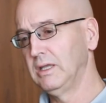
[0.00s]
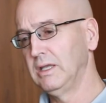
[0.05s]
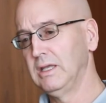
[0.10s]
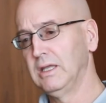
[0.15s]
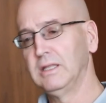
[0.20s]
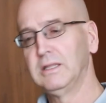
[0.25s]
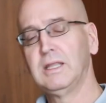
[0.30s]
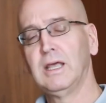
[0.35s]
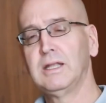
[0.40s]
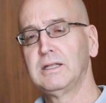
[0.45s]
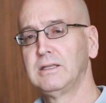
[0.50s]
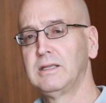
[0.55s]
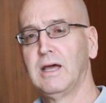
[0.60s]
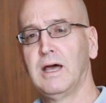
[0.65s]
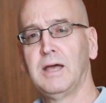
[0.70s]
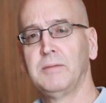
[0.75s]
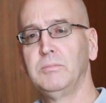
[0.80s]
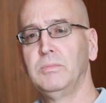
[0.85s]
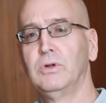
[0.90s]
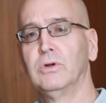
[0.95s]
at that
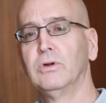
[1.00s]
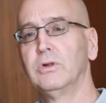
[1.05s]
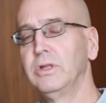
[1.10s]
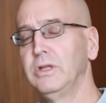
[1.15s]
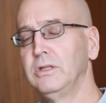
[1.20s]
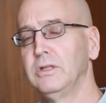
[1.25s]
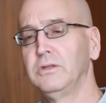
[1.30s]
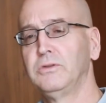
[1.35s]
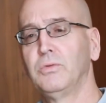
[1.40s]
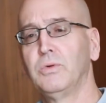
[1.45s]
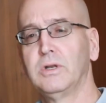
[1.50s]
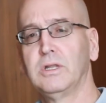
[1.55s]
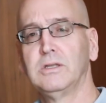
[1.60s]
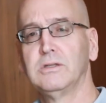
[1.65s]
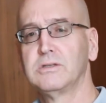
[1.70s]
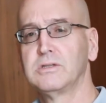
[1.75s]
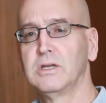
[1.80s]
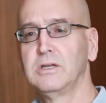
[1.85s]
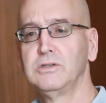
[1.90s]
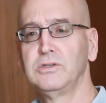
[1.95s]
time early in the
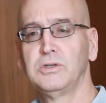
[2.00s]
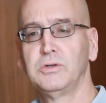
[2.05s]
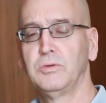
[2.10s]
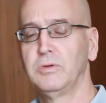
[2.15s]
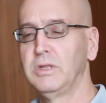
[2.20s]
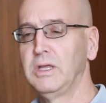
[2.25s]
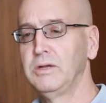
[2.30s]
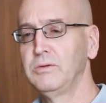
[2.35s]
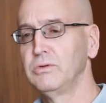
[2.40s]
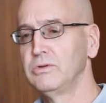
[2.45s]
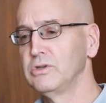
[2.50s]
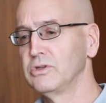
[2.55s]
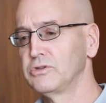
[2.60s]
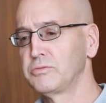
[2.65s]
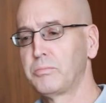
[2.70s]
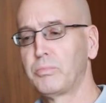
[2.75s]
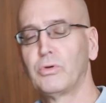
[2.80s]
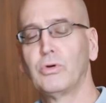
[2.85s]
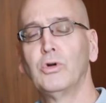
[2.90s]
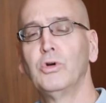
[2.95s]
20th century where they were
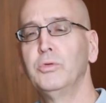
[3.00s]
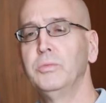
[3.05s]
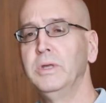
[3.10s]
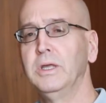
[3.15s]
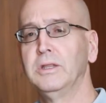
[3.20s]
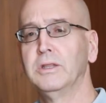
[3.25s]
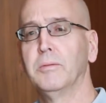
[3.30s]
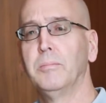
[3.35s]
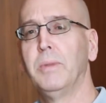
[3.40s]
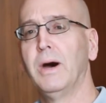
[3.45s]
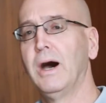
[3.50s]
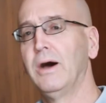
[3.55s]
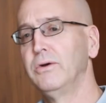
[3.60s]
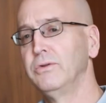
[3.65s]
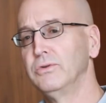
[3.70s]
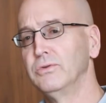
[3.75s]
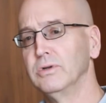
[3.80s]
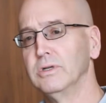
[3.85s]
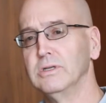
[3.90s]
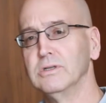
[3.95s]
just probing the
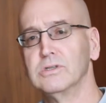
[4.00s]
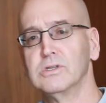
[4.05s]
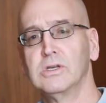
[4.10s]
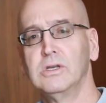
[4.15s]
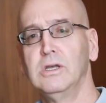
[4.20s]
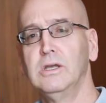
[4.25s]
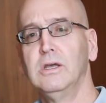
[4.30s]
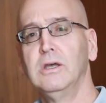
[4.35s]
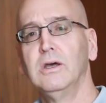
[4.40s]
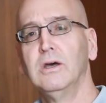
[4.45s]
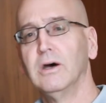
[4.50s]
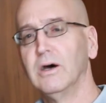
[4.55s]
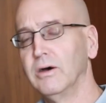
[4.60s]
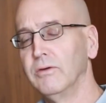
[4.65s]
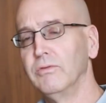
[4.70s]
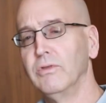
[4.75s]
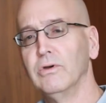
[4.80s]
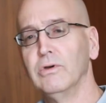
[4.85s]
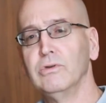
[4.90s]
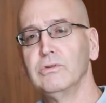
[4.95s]
boundaries
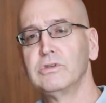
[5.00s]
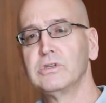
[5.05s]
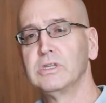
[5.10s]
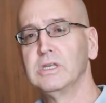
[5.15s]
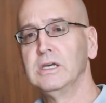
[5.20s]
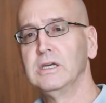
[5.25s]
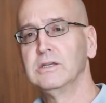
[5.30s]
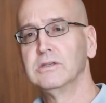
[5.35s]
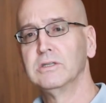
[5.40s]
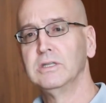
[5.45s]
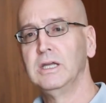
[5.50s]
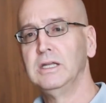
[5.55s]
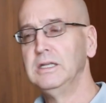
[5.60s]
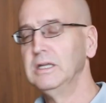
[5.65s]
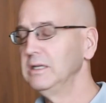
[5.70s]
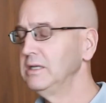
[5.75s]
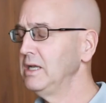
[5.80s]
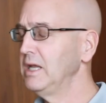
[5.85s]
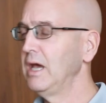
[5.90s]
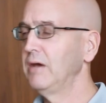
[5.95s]
of those things, and they
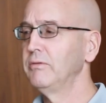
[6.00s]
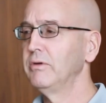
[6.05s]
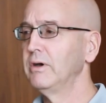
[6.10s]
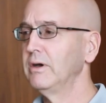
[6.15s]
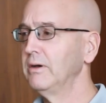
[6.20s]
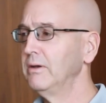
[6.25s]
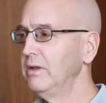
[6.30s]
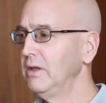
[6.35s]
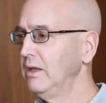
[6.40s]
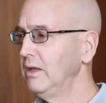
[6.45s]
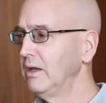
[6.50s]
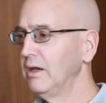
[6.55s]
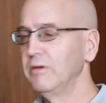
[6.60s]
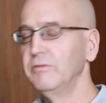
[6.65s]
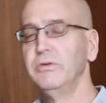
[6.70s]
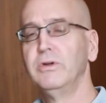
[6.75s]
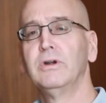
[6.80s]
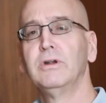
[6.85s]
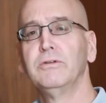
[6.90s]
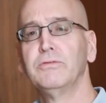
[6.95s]
didn't have a
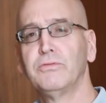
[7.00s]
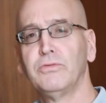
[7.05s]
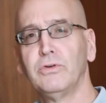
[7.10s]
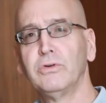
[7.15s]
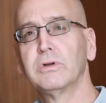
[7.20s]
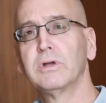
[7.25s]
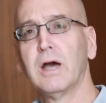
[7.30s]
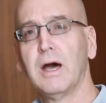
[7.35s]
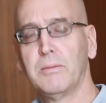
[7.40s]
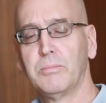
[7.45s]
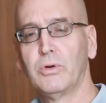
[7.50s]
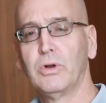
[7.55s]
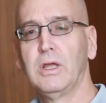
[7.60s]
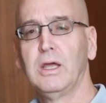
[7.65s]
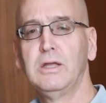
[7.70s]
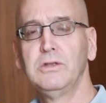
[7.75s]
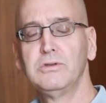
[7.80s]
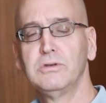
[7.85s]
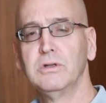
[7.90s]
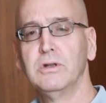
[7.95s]
very full
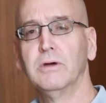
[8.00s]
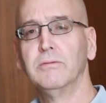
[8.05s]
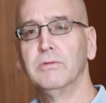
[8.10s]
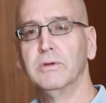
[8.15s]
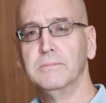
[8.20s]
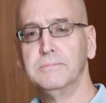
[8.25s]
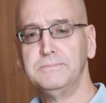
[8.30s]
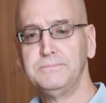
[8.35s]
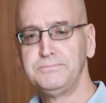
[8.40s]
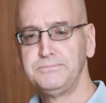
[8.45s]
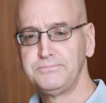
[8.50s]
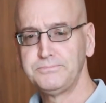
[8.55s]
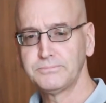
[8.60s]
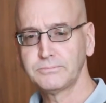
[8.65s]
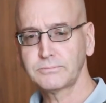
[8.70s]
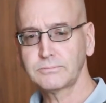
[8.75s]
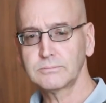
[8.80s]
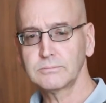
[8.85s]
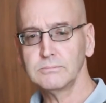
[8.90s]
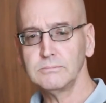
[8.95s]
comprehension of them.
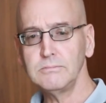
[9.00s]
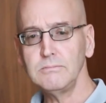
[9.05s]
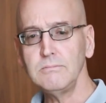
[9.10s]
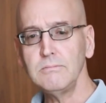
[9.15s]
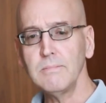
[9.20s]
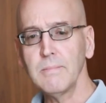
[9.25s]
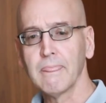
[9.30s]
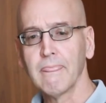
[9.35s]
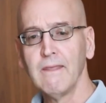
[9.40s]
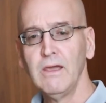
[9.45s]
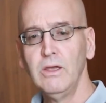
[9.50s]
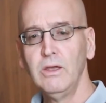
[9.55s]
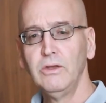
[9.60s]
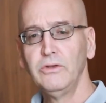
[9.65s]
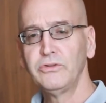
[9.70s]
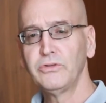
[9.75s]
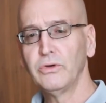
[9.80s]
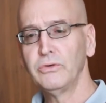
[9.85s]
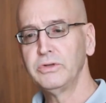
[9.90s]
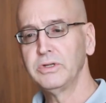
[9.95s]

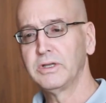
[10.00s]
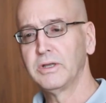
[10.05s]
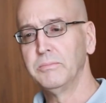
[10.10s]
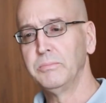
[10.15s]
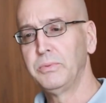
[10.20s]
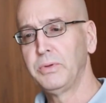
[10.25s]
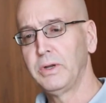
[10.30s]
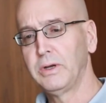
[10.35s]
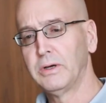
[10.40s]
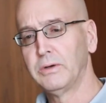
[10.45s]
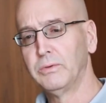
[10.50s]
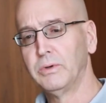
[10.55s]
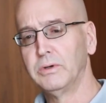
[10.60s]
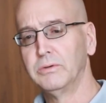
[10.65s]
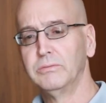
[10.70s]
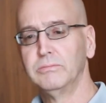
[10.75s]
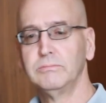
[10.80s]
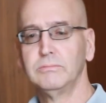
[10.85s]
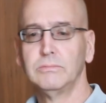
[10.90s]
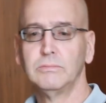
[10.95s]
So to compare
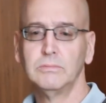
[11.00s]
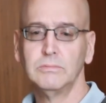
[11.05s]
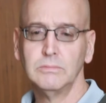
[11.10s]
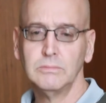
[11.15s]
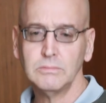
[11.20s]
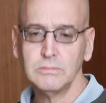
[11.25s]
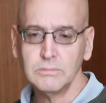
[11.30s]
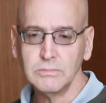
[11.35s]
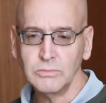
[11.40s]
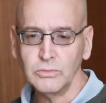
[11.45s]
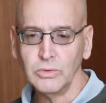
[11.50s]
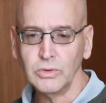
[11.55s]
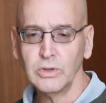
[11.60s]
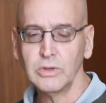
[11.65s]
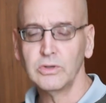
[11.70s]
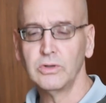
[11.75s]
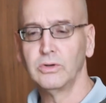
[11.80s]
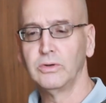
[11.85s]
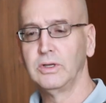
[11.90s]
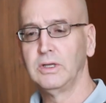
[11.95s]
what
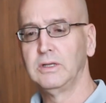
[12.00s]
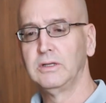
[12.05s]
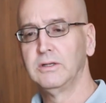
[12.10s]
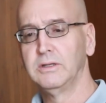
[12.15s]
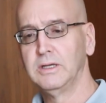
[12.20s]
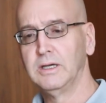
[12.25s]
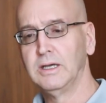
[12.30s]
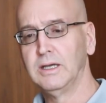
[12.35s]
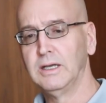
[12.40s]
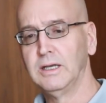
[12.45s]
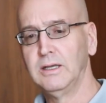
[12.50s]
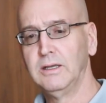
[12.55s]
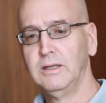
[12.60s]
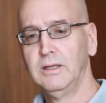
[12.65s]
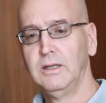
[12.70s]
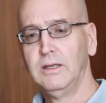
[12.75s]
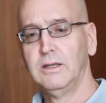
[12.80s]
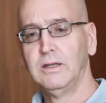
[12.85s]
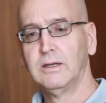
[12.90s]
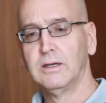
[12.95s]
we're doing today
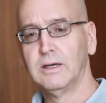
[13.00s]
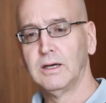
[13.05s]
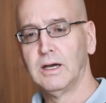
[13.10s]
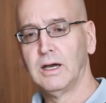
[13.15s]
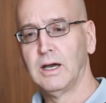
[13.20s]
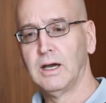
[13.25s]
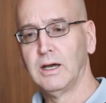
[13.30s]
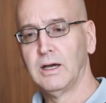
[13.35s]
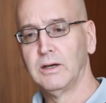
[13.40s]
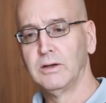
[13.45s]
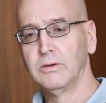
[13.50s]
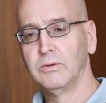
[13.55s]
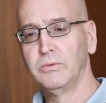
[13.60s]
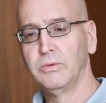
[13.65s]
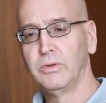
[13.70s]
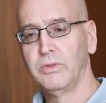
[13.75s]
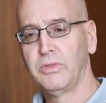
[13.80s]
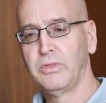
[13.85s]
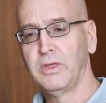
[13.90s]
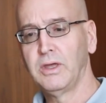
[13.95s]

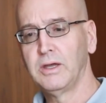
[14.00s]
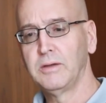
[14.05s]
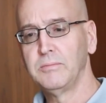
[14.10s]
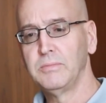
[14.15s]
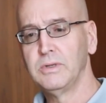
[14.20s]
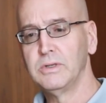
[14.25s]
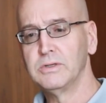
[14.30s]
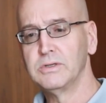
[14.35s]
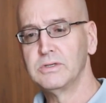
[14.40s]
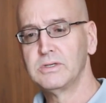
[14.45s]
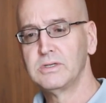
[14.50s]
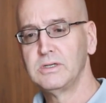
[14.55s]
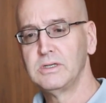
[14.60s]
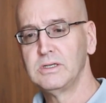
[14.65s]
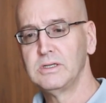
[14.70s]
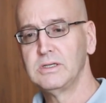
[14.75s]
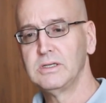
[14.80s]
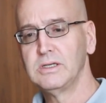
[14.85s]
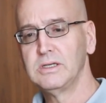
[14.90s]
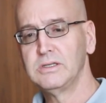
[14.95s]
with them
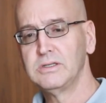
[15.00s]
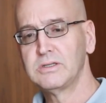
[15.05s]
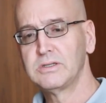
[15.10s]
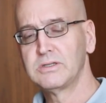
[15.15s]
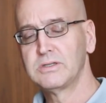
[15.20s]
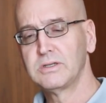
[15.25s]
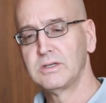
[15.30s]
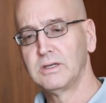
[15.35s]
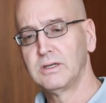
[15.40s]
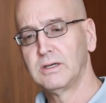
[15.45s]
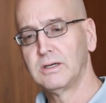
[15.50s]
is